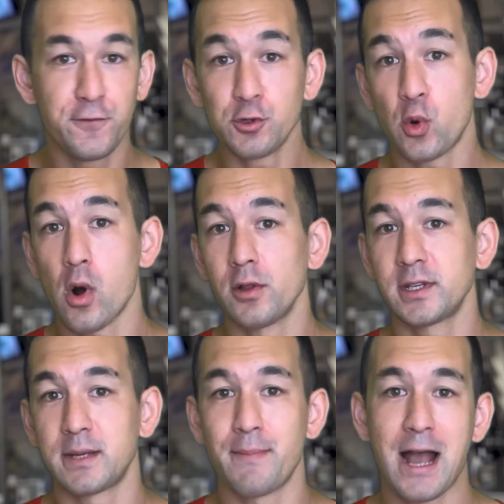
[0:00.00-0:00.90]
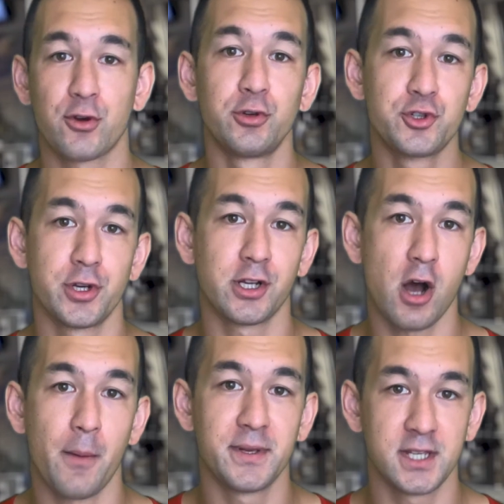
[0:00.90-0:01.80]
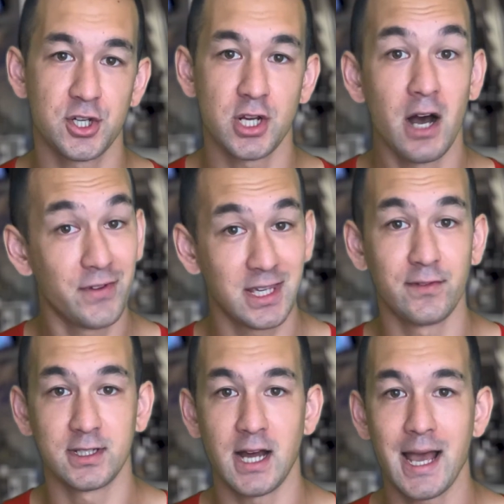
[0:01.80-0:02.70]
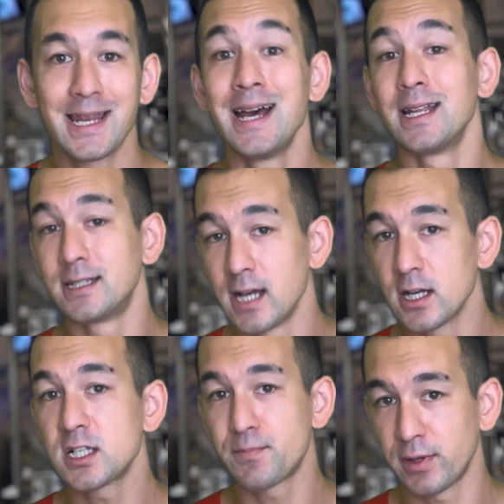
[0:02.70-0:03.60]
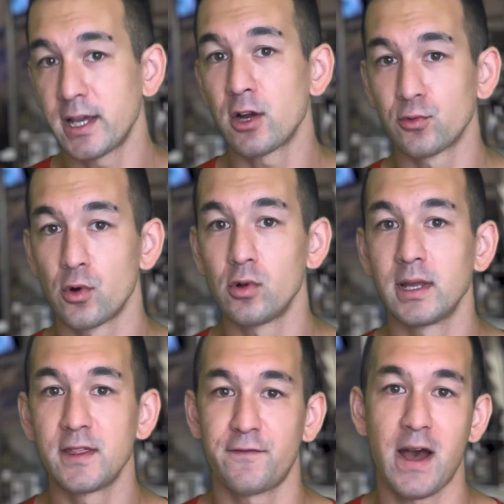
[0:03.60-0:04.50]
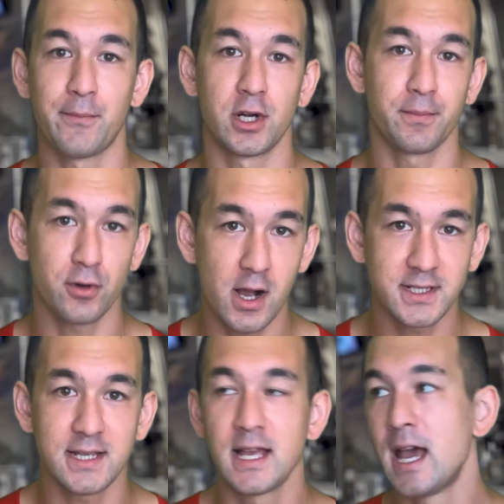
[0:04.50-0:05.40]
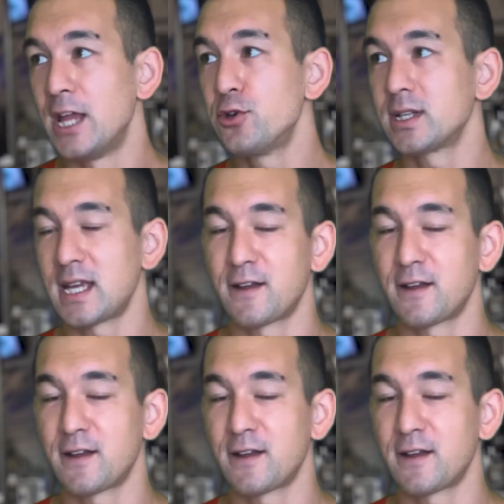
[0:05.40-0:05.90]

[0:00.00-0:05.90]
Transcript: food quality and macronutrient composition of a given diet does play a role in the fat burning process. And you could